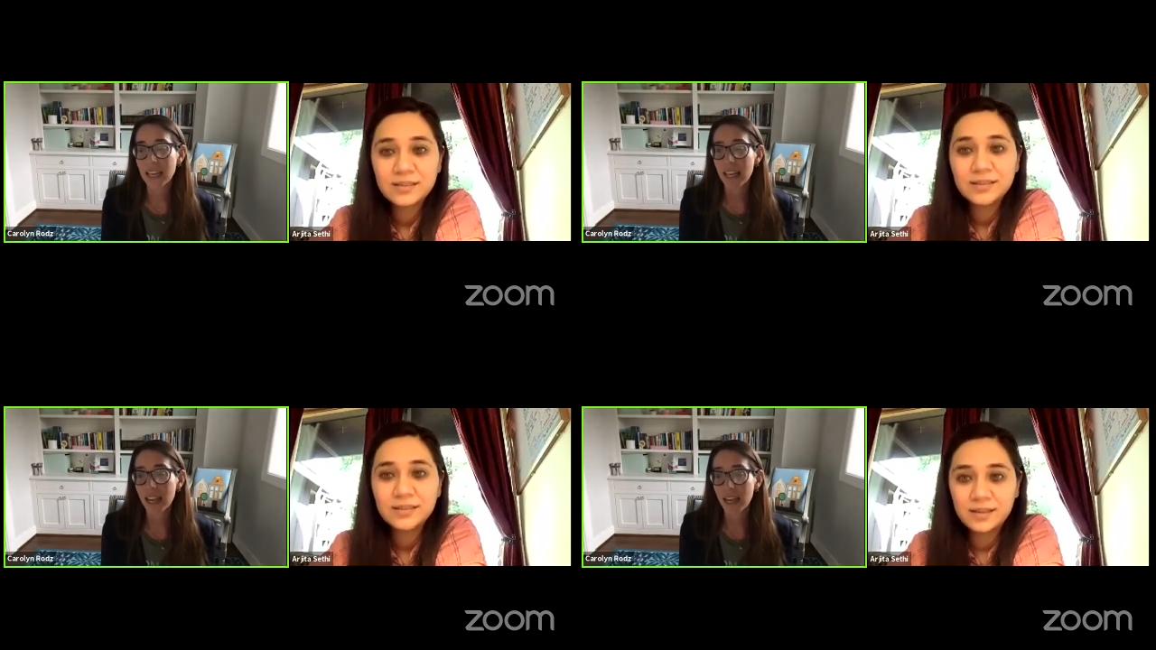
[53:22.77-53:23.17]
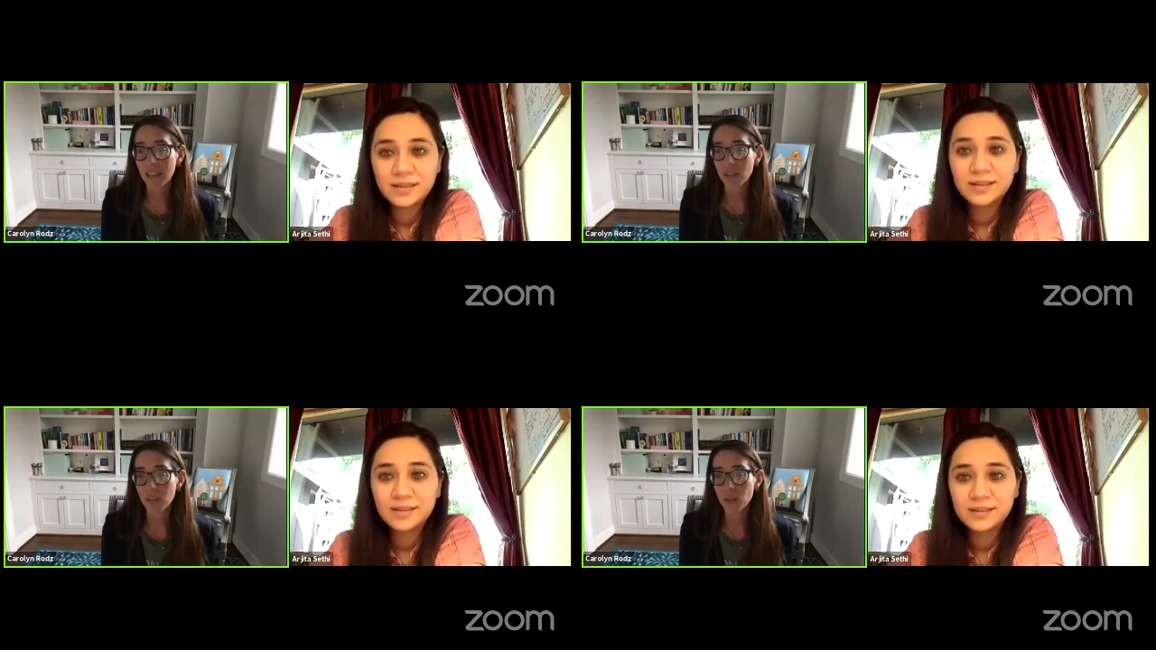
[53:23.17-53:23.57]

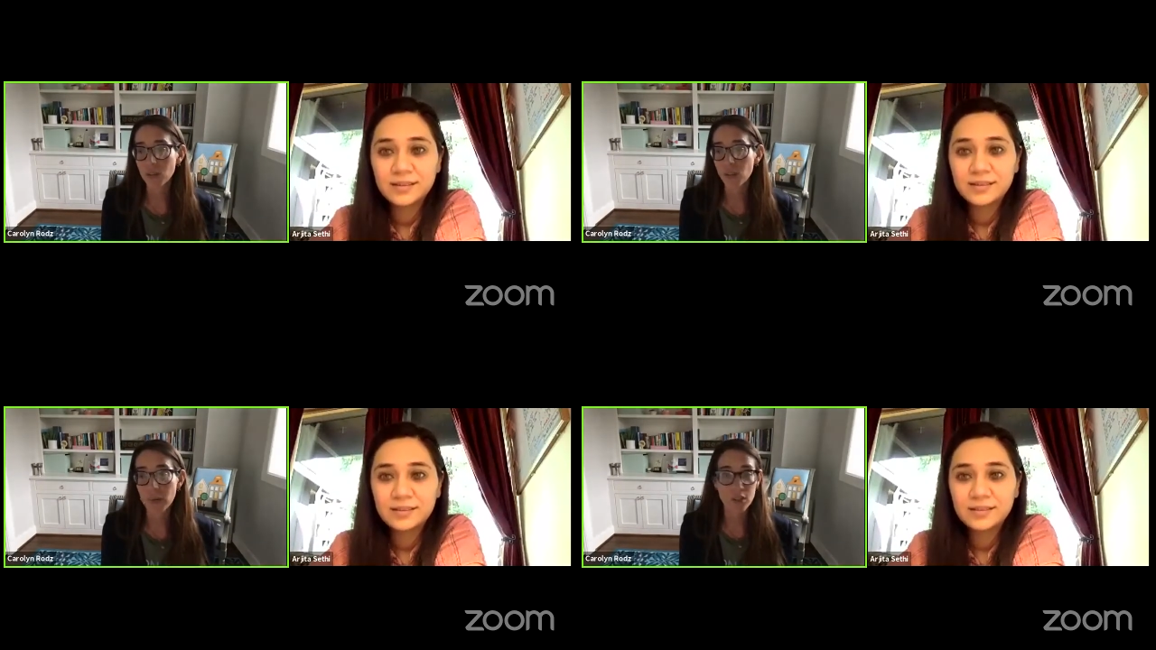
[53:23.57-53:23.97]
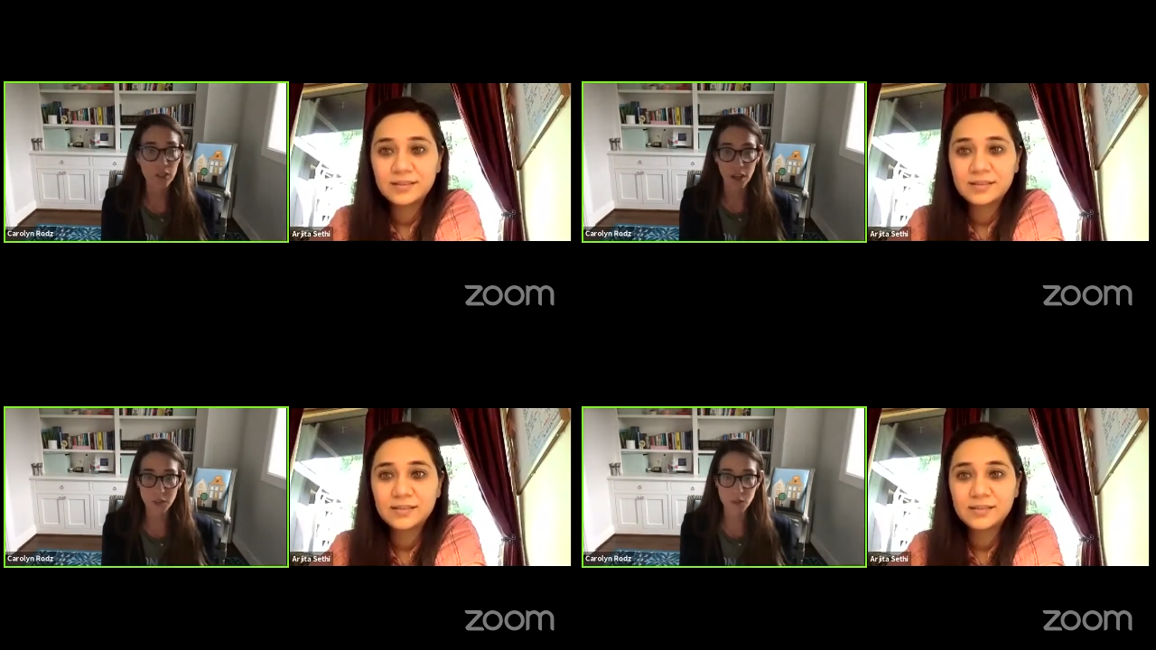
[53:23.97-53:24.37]
Speaker 1: And we just
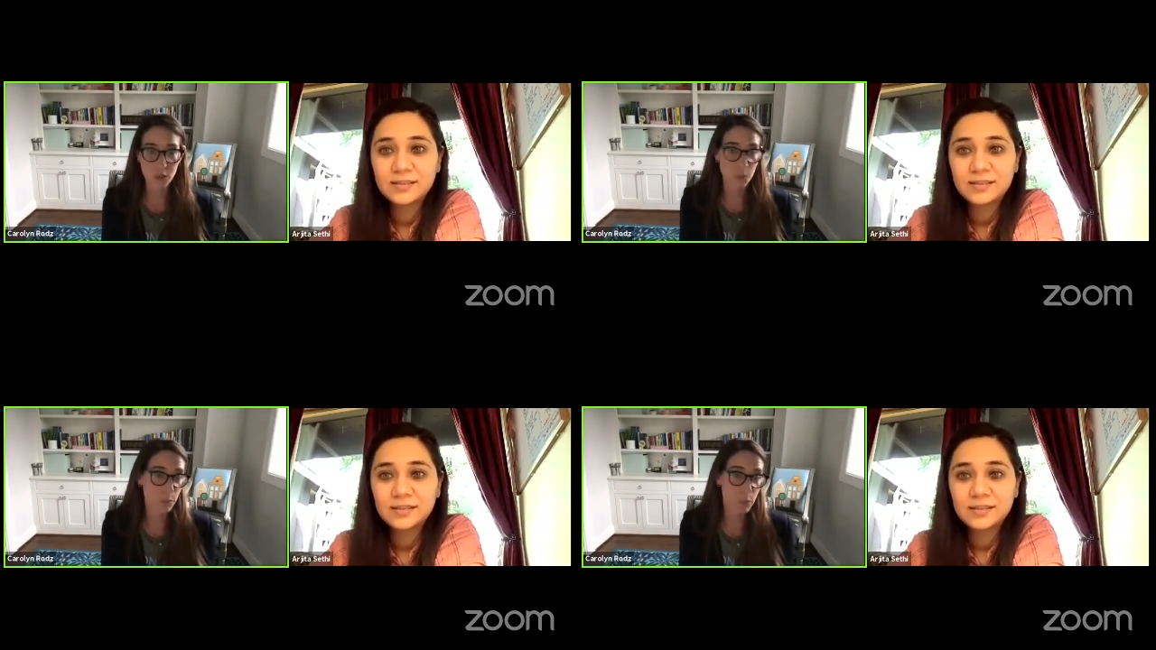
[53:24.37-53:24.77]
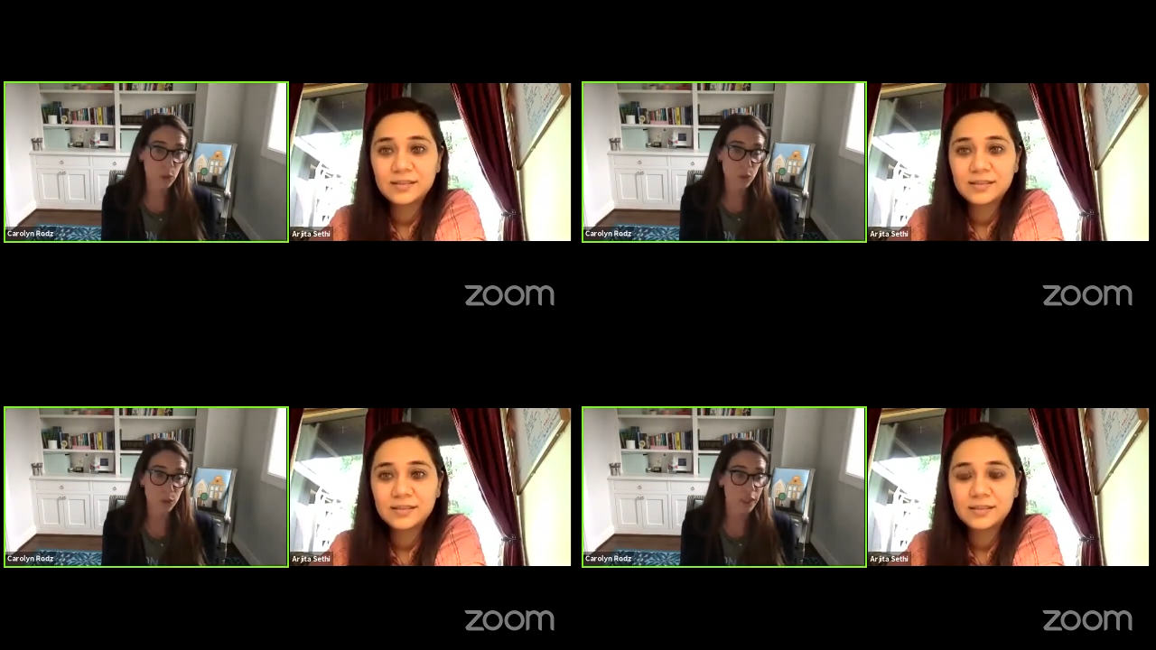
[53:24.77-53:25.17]
got to build
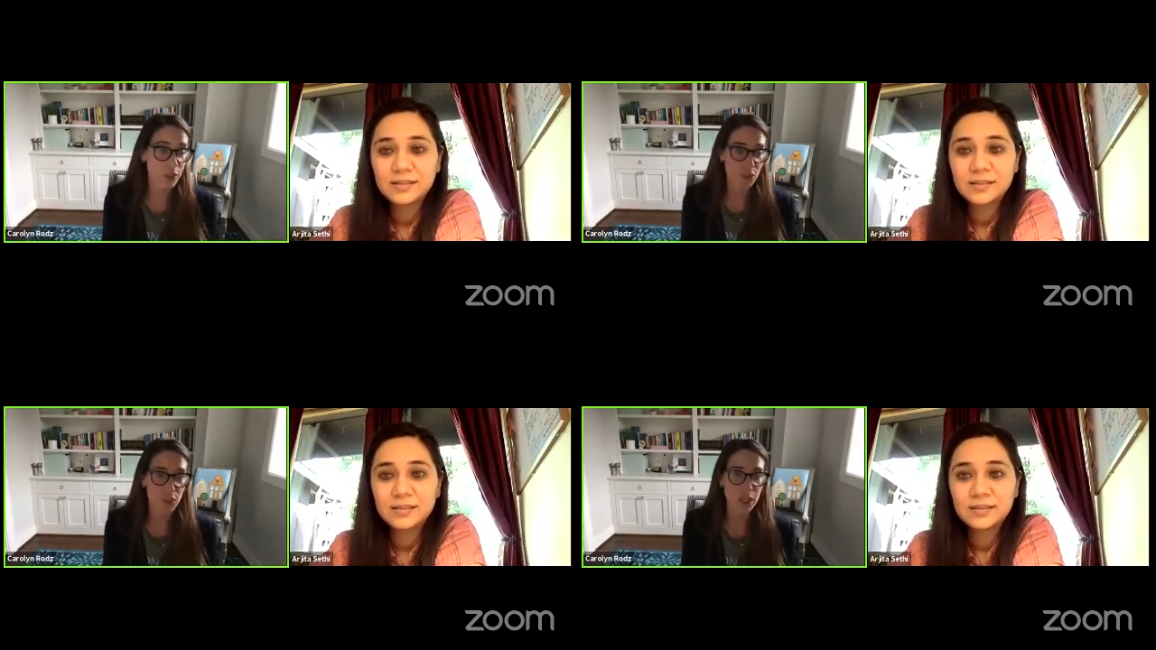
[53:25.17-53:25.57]
relationships.